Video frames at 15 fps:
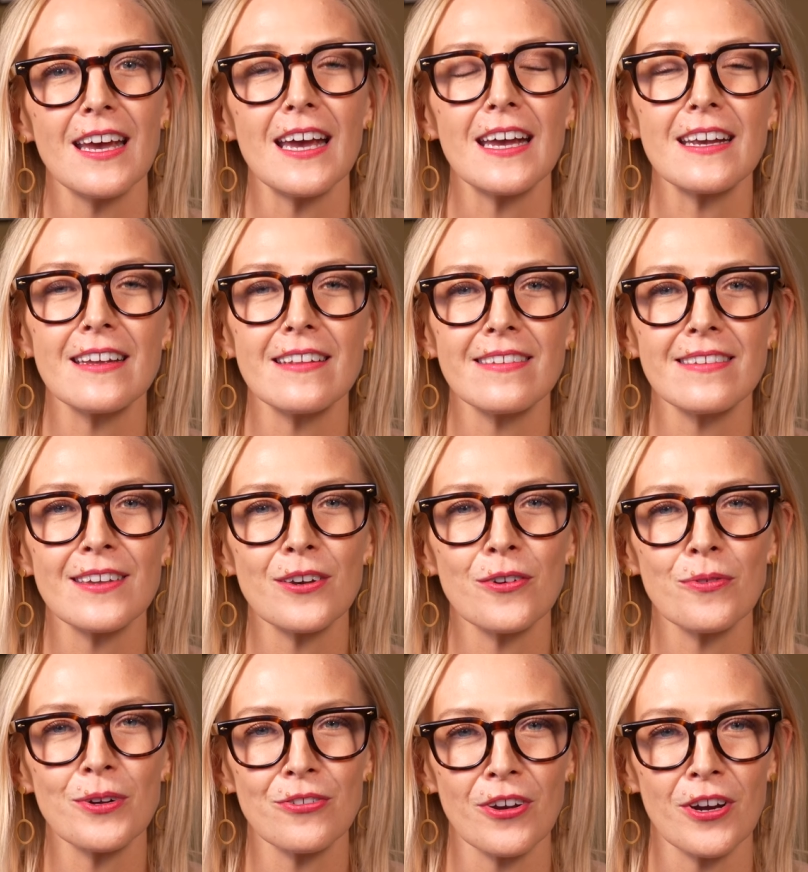and
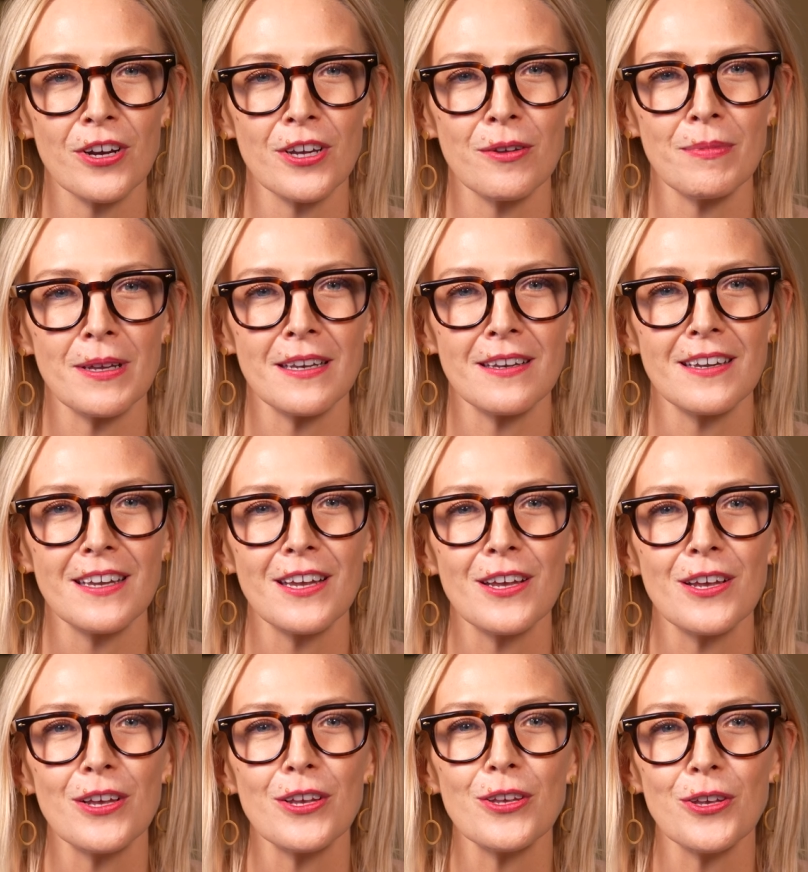consider which argument
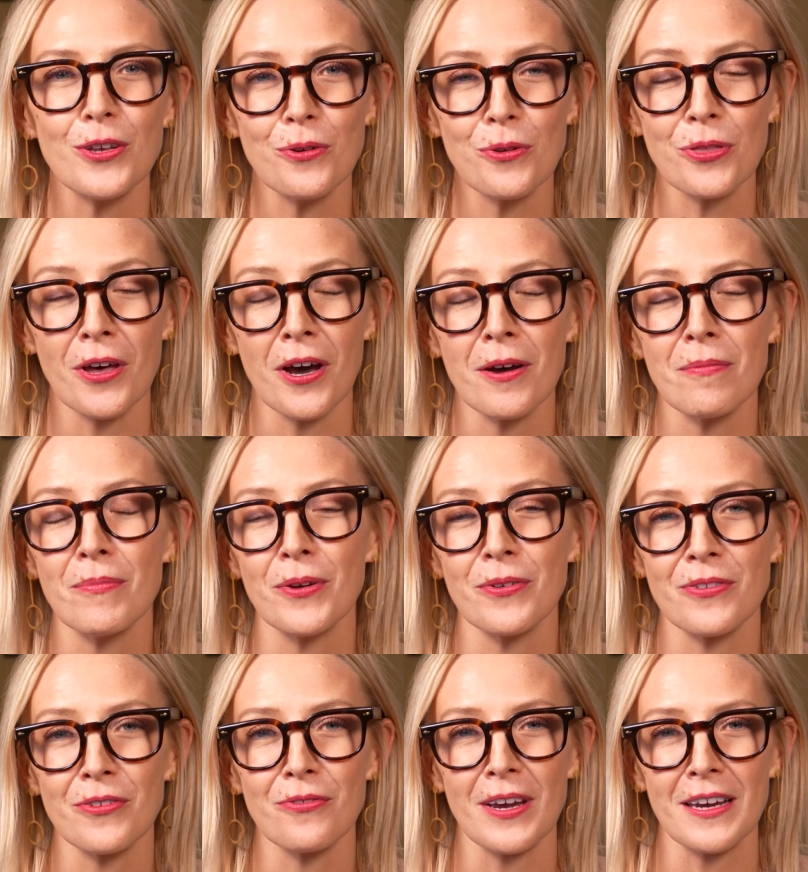you thought
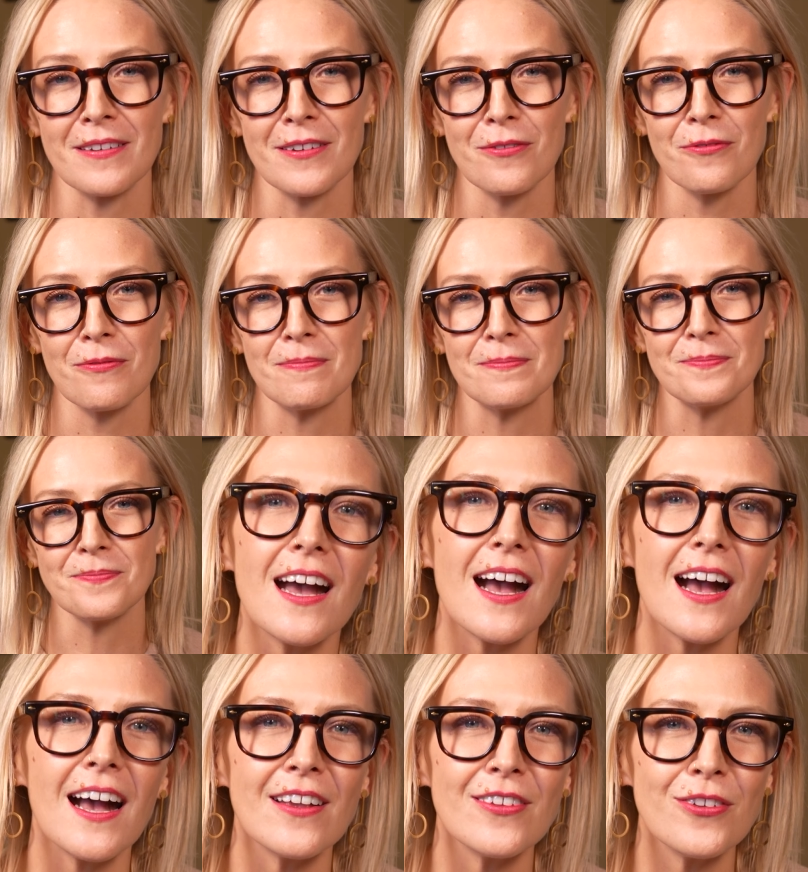most effective.
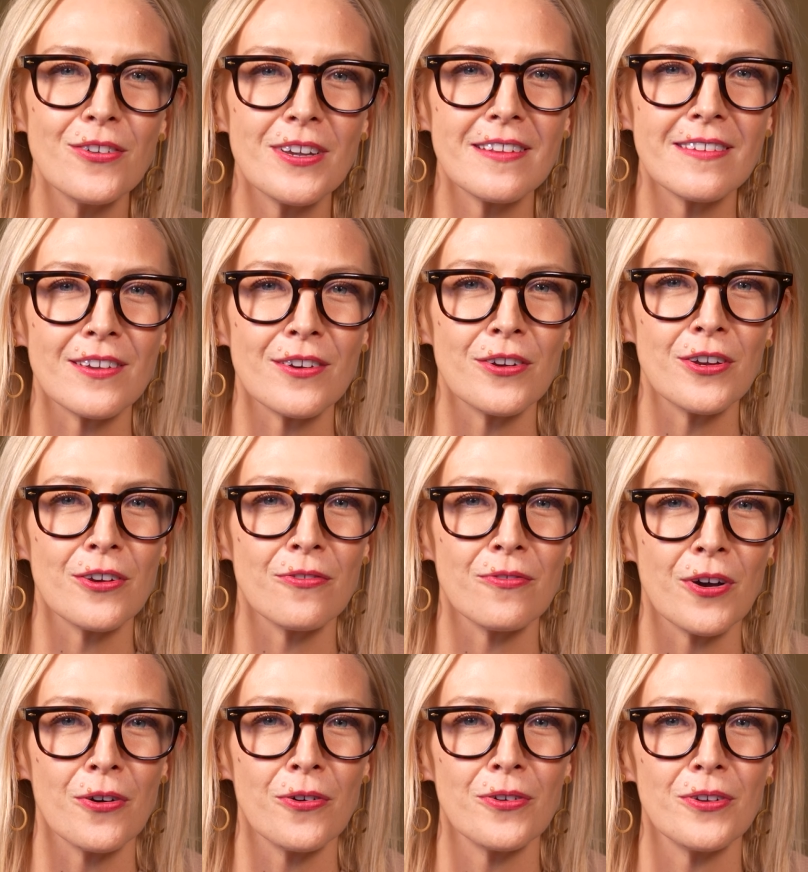As you consider your
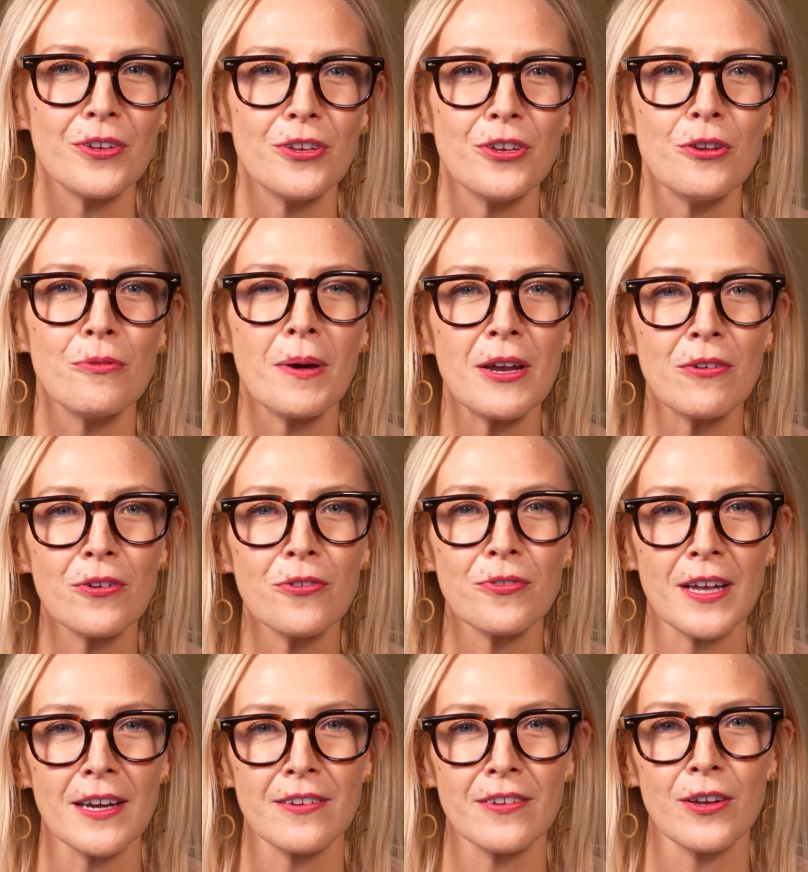vote, you might
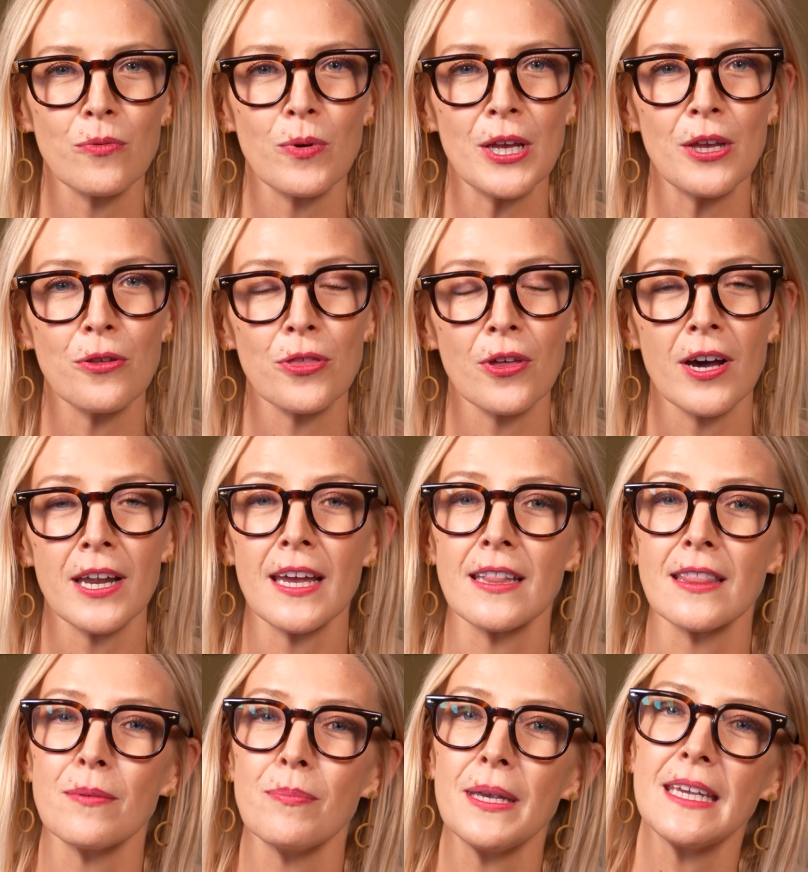reflect on what you thought
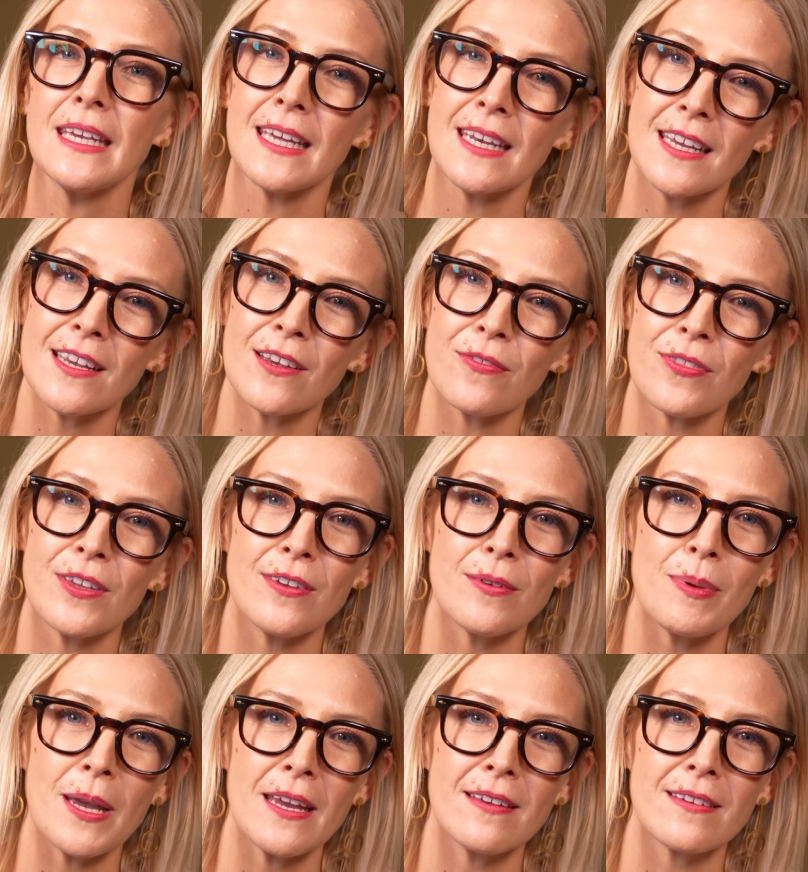at the beginning of the
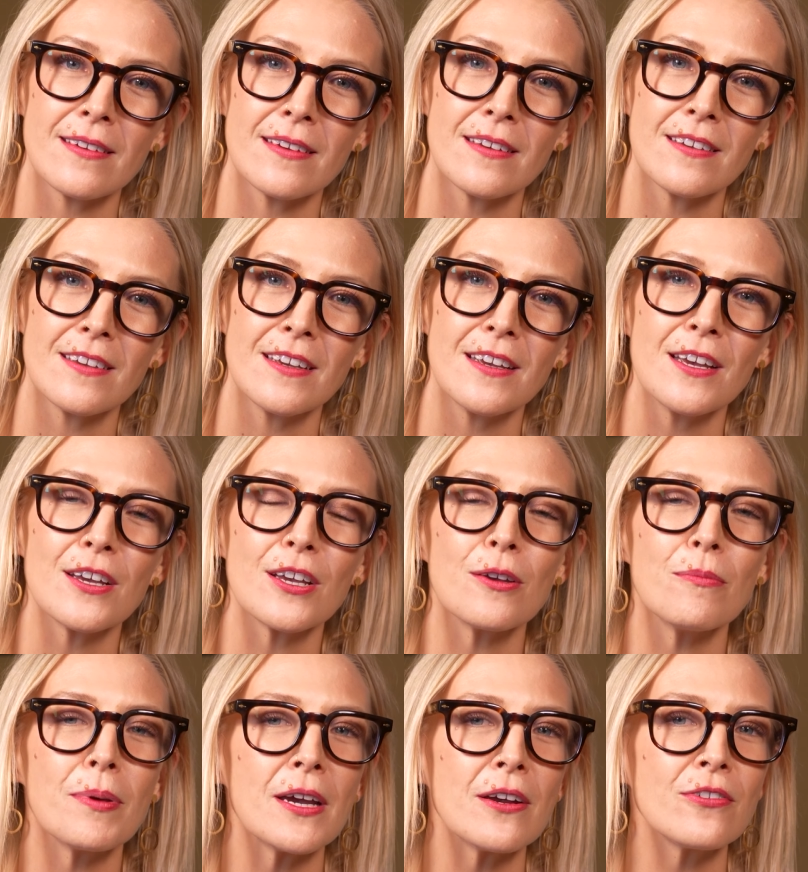debate
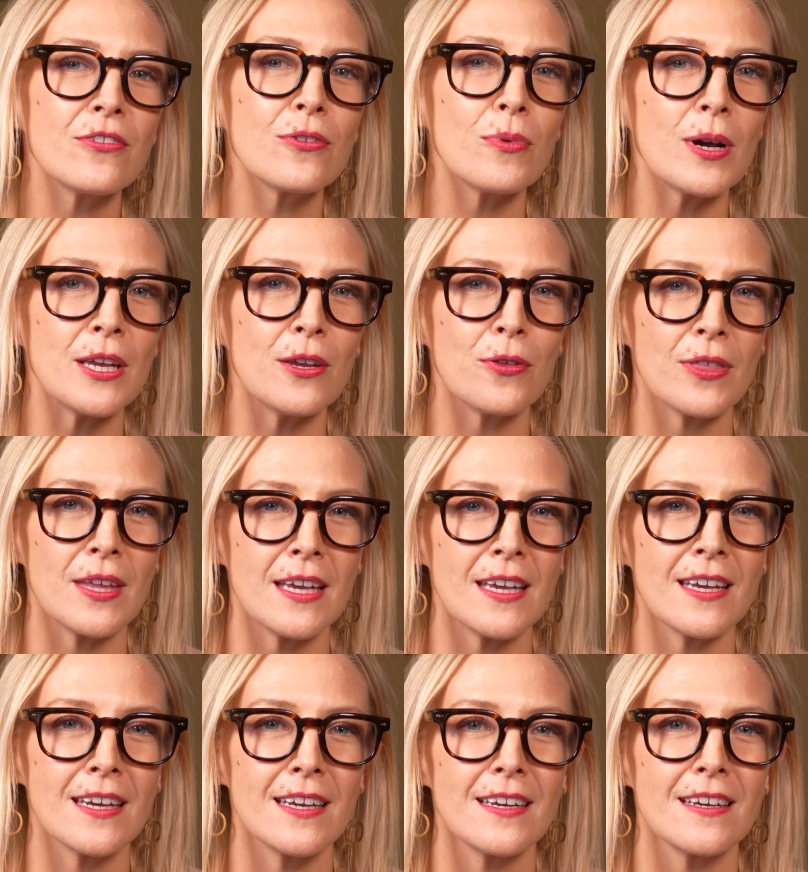compared to what you
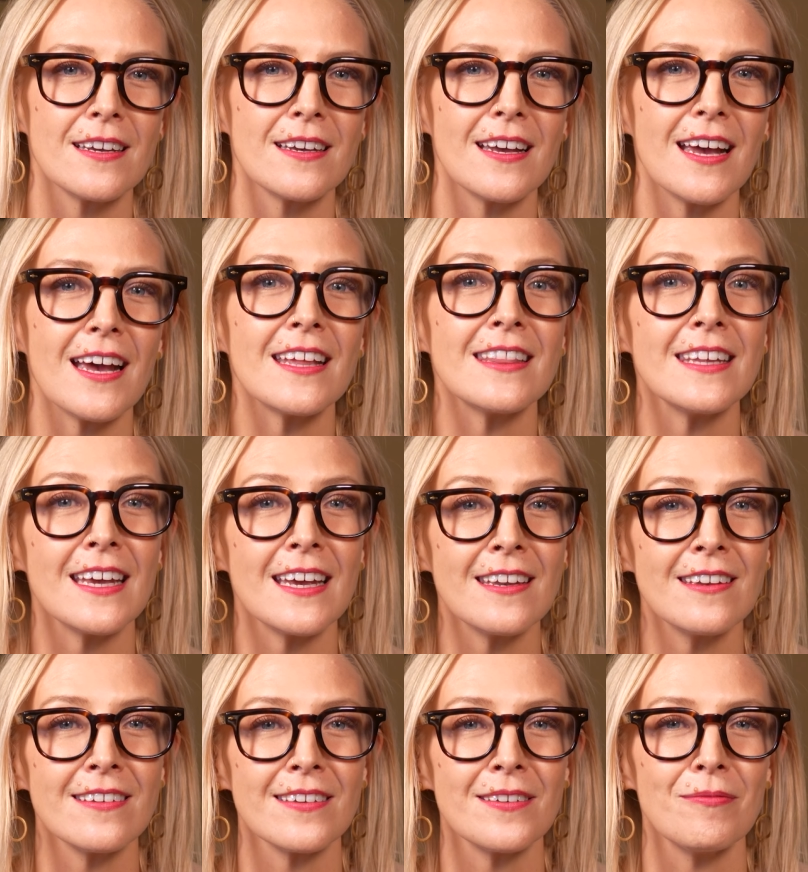think at the
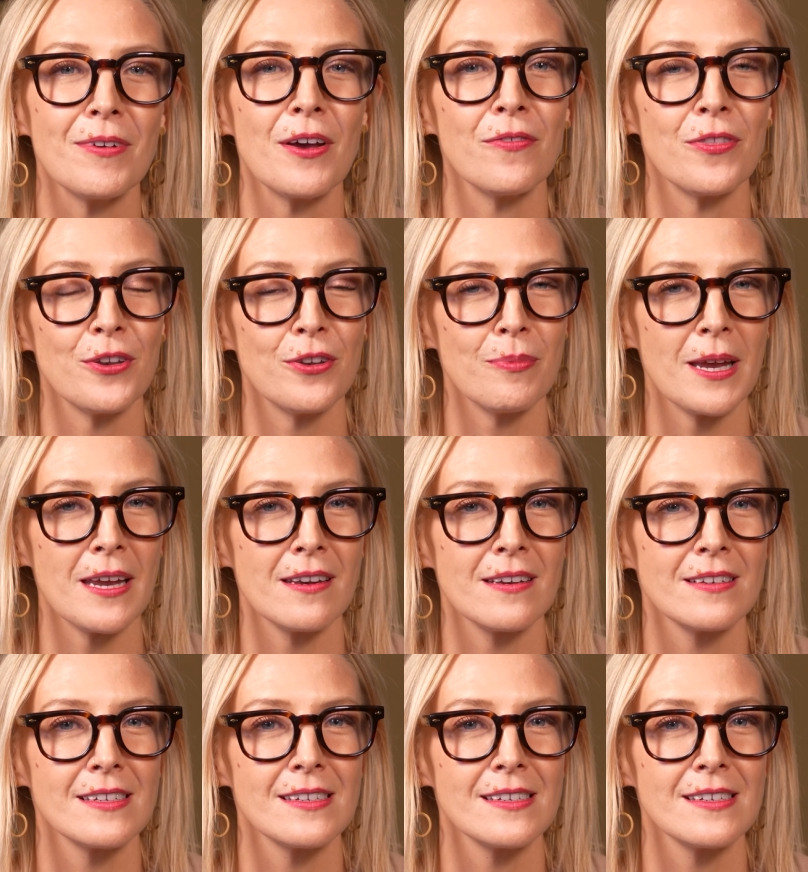end of the debate.